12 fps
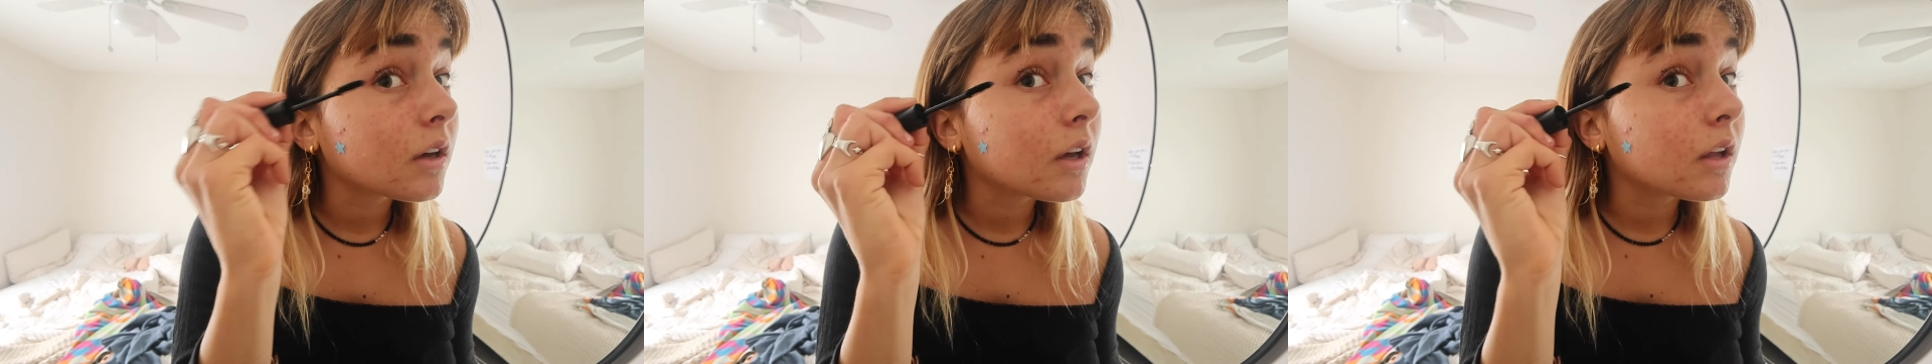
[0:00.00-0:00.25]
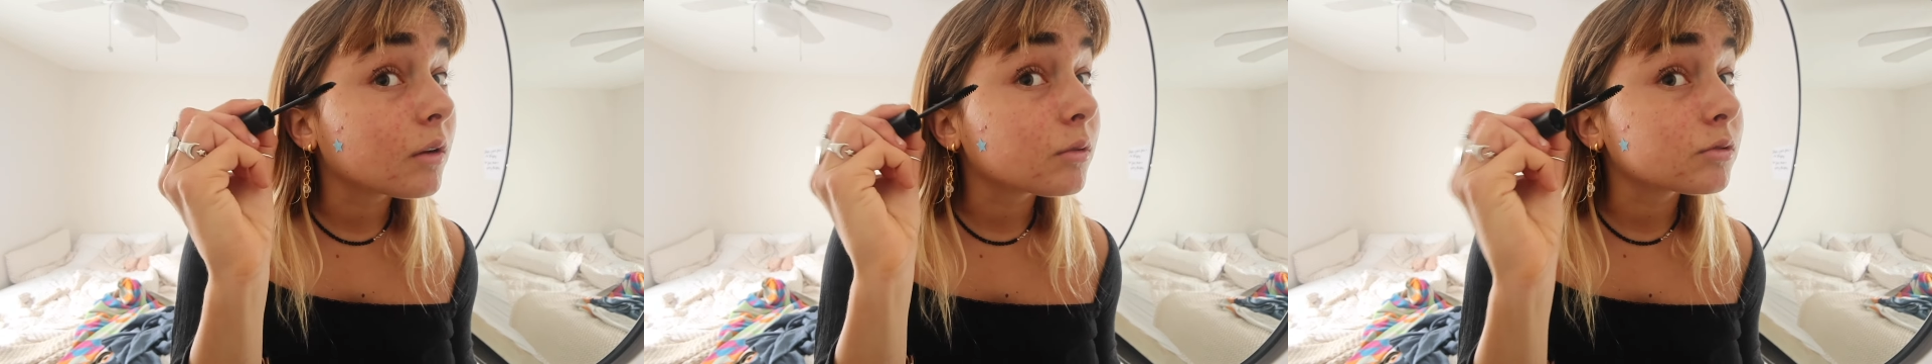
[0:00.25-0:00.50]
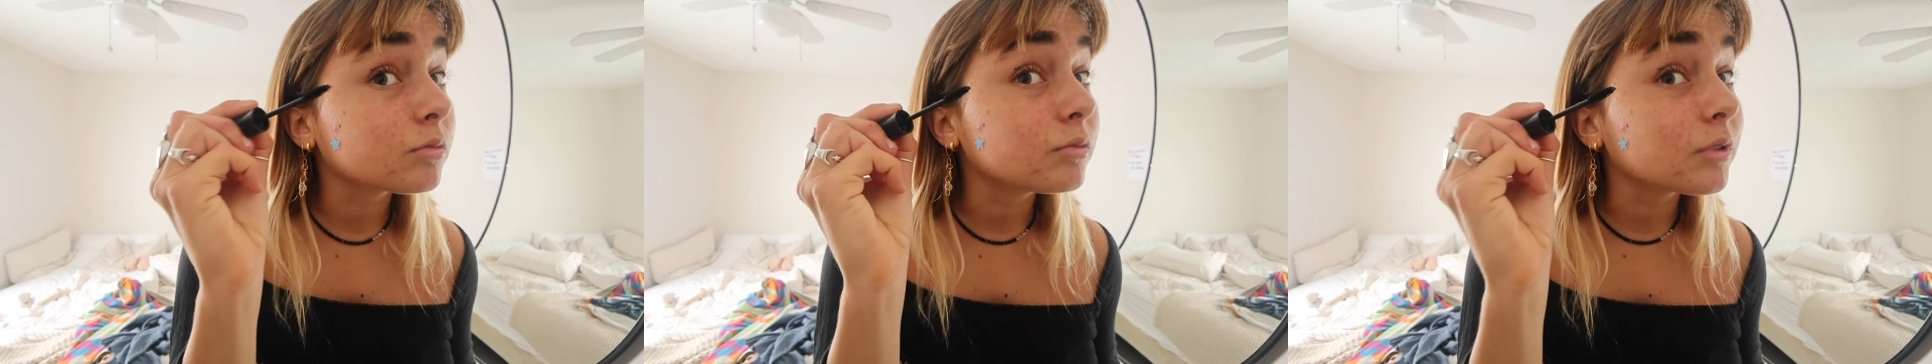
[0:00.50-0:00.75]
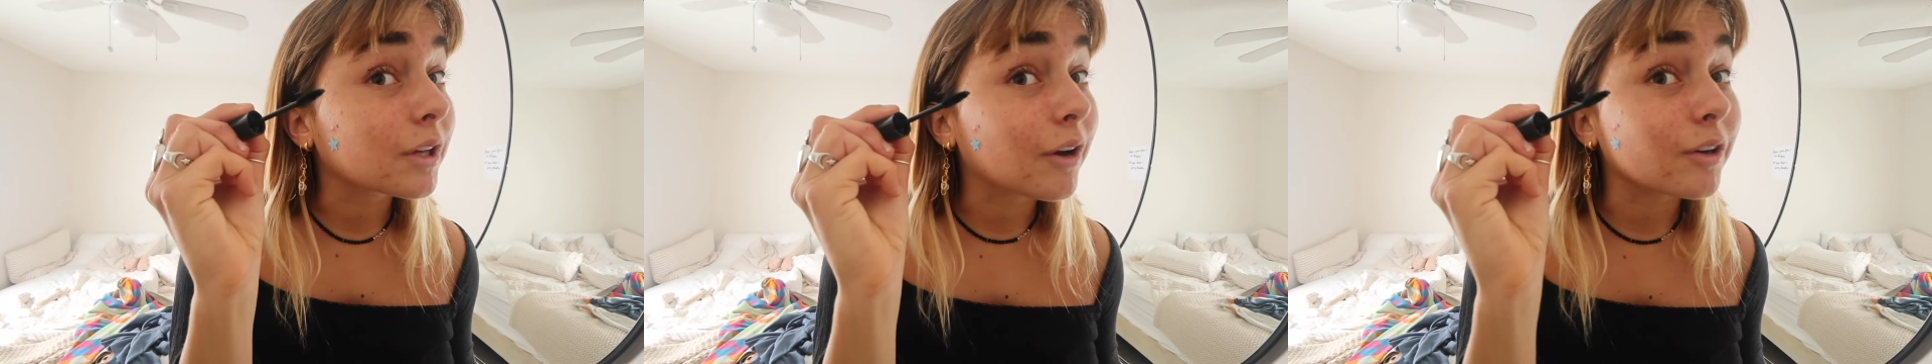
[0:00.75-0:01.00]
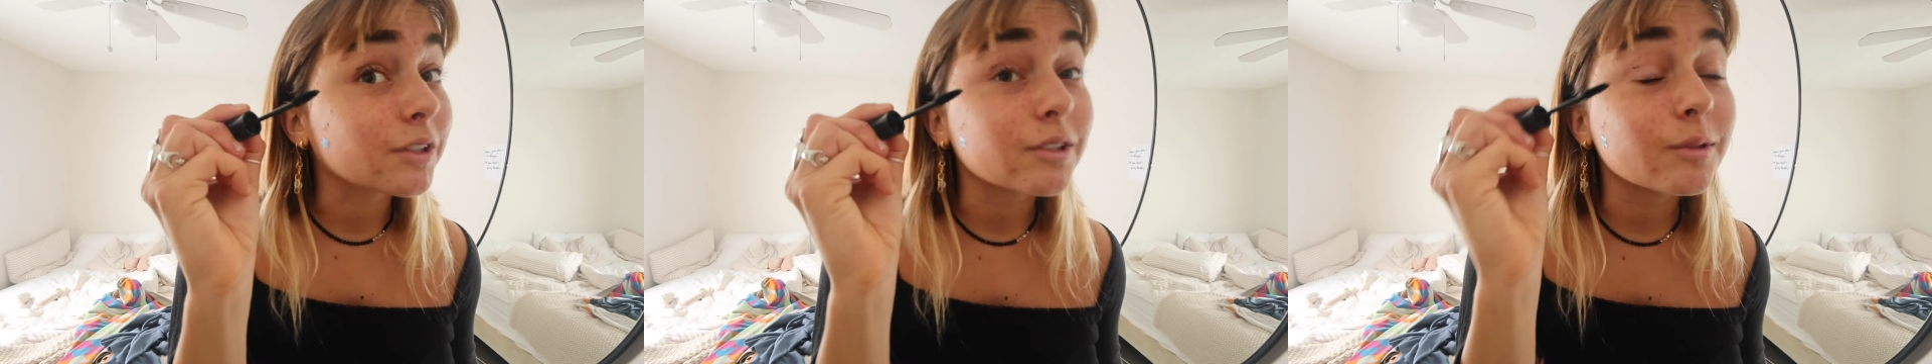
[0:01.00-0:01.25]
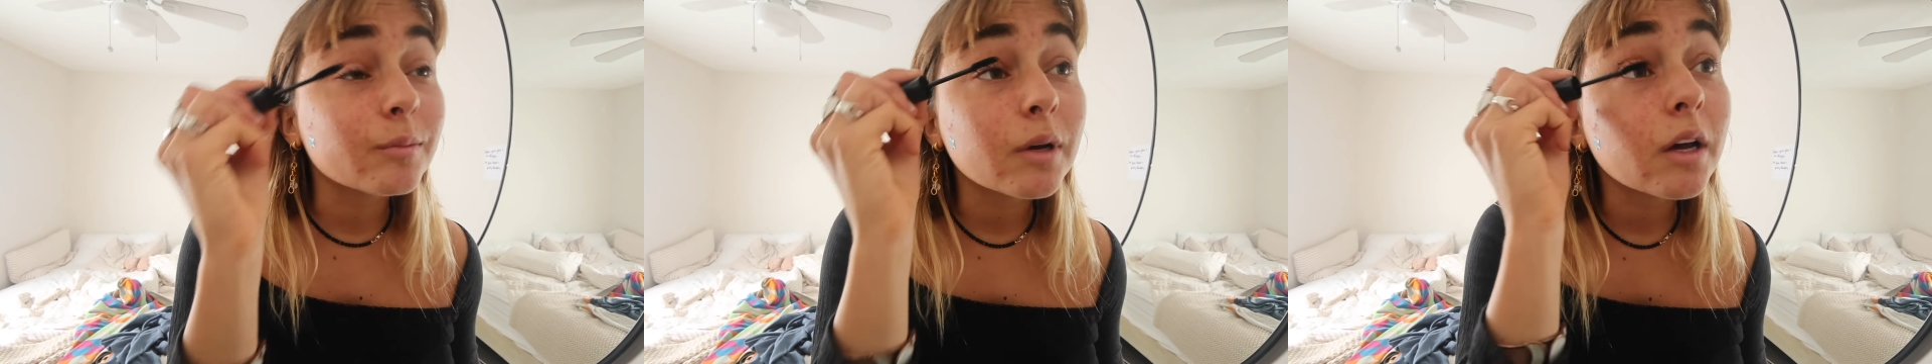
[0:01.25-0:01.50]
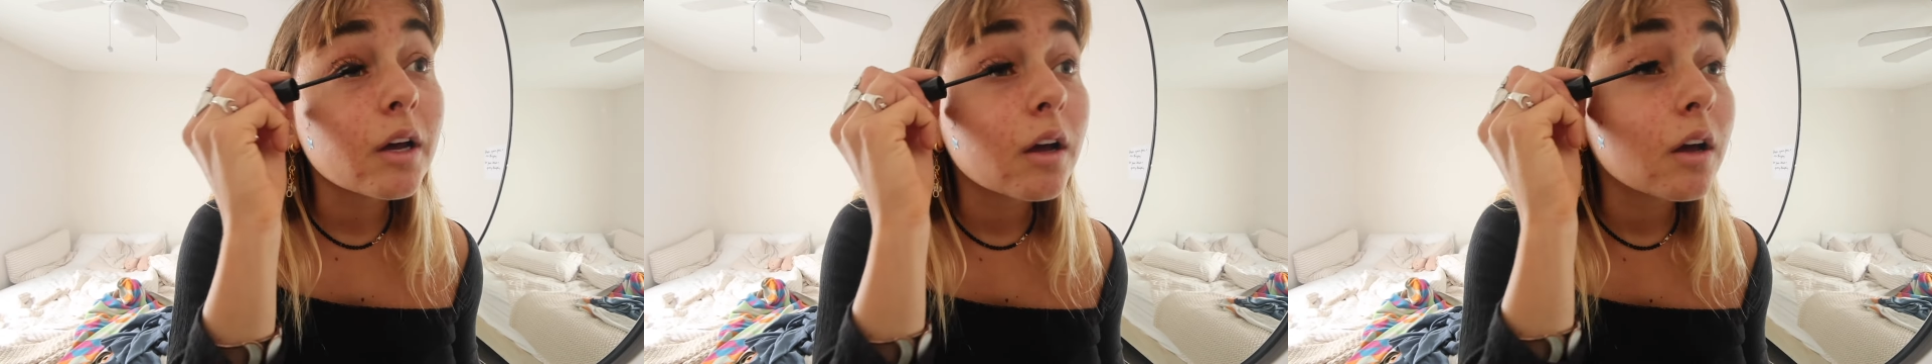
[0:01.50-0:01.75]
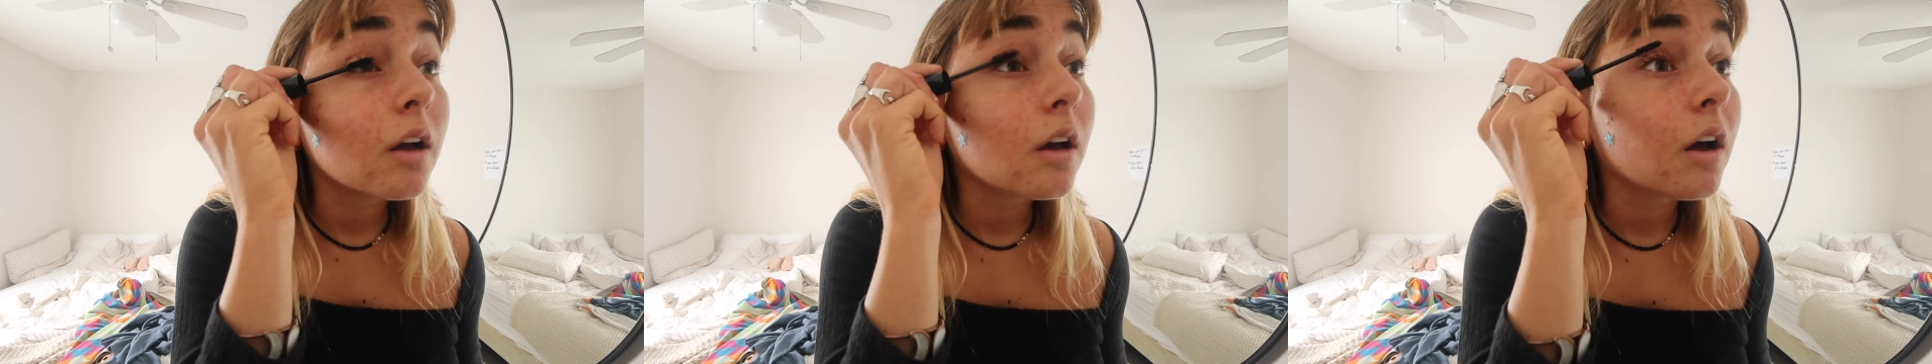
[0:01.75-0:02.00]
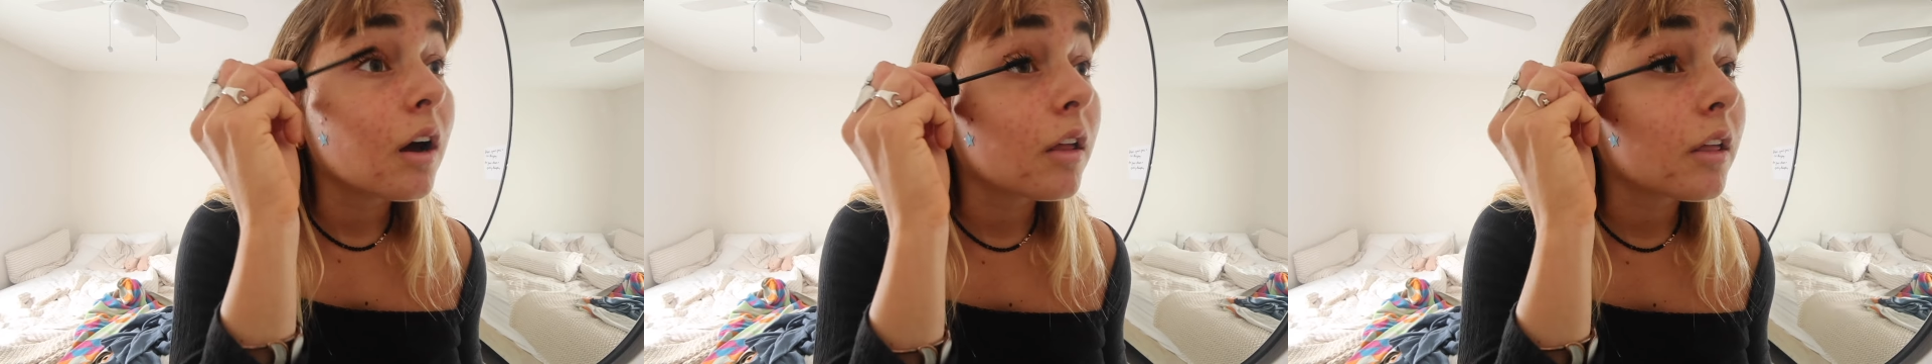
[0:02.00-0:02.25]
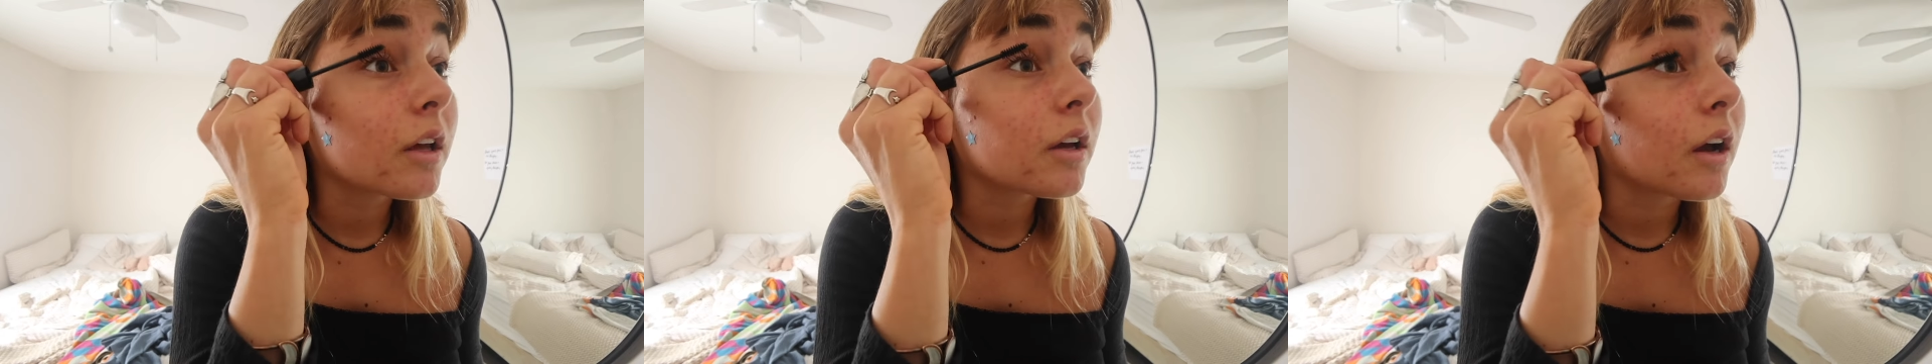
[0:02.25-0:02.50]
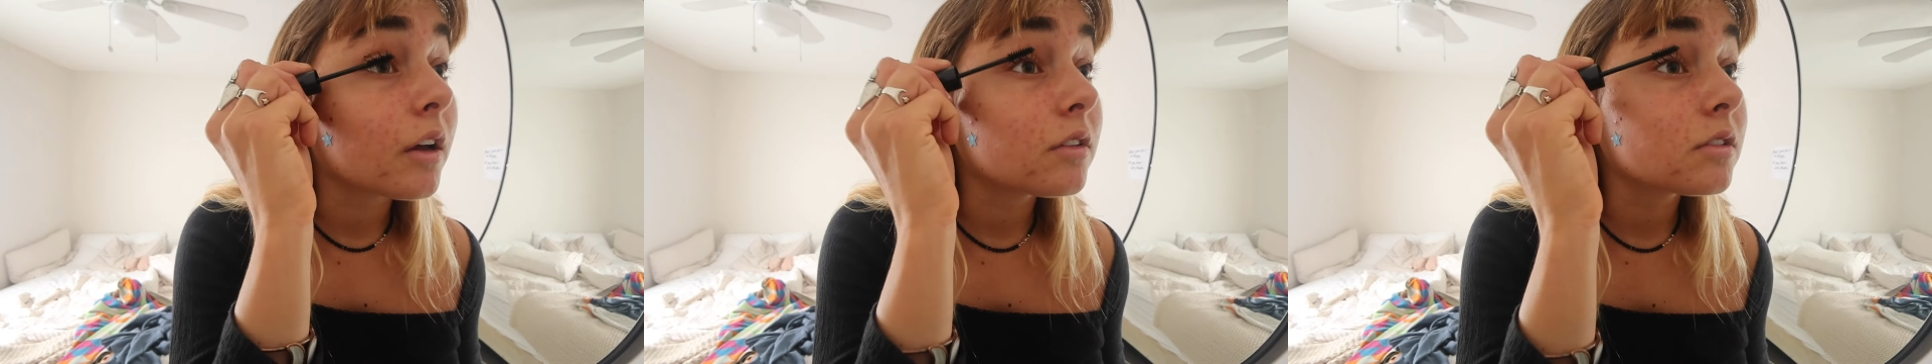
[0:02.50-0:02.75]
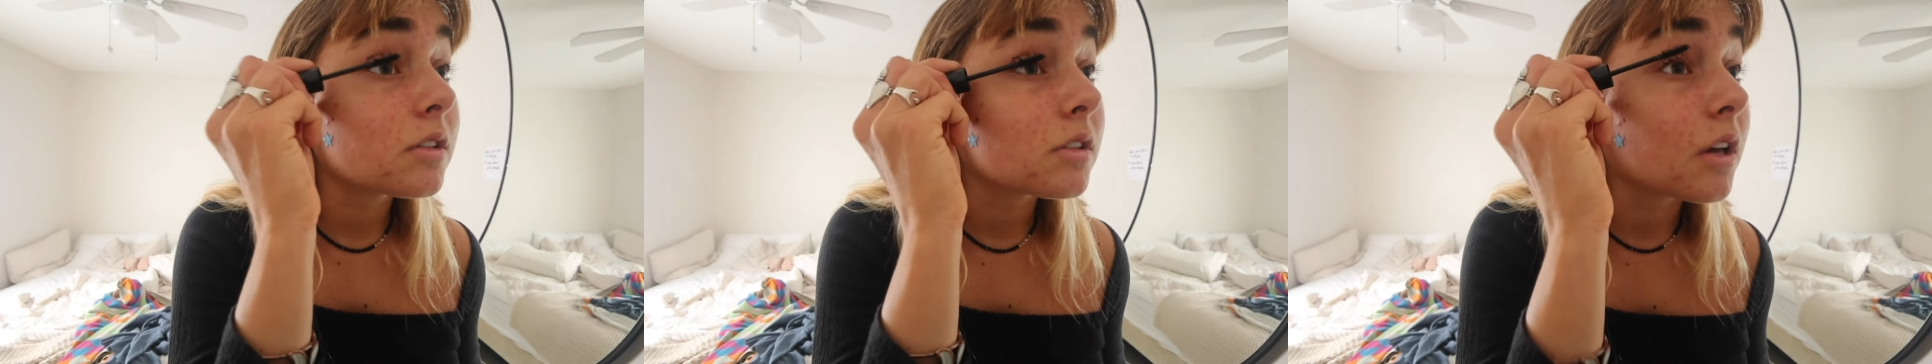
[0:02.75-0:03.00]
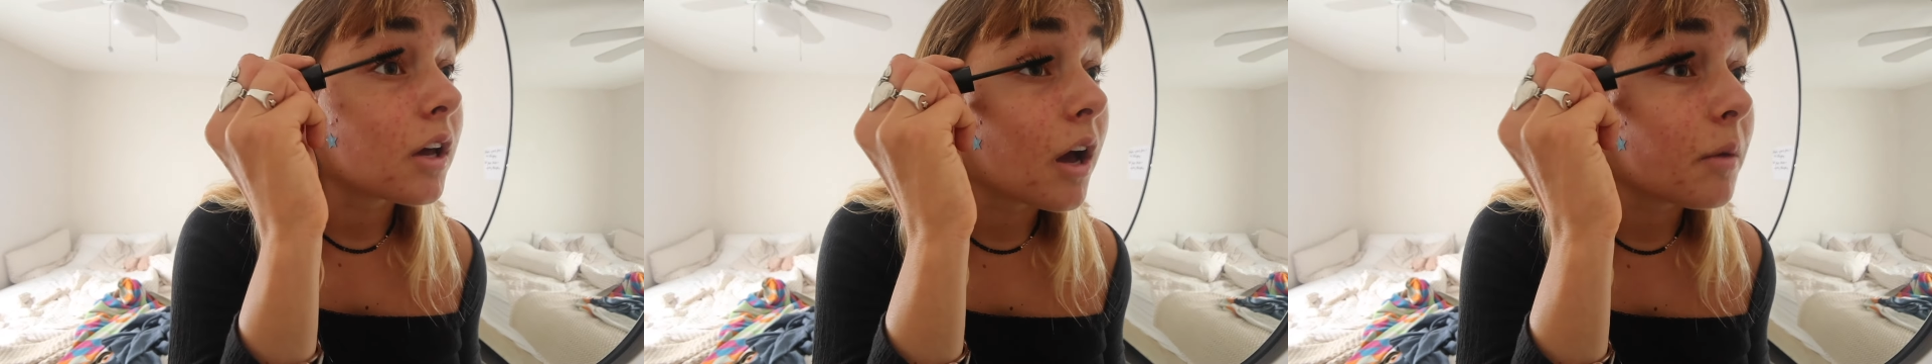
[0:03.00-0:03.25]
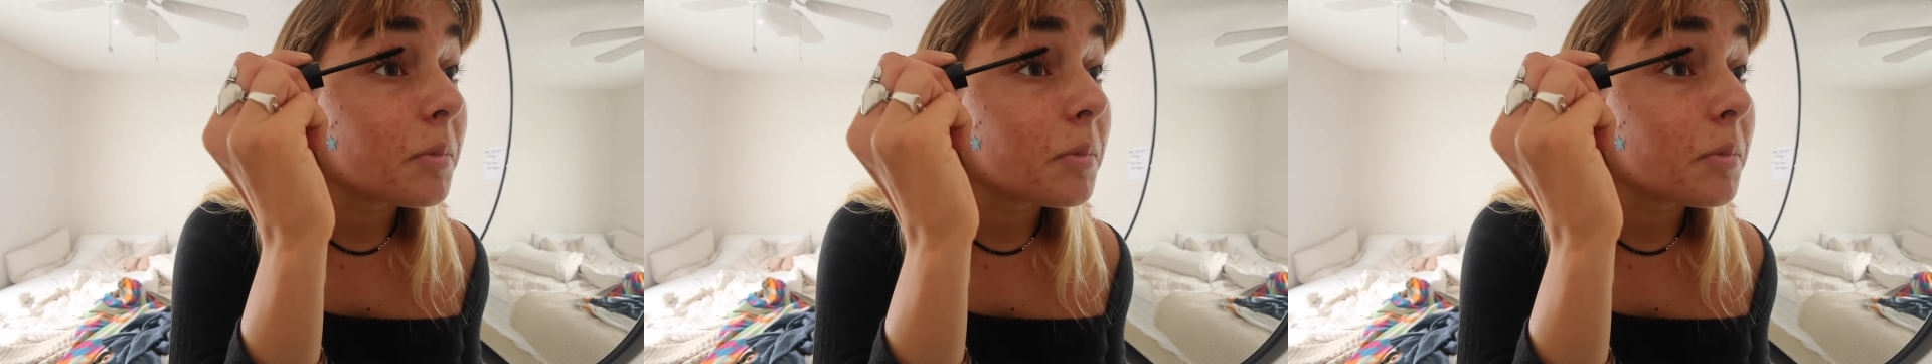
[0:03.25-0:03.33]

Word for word: and it was really awesome i like i used to say i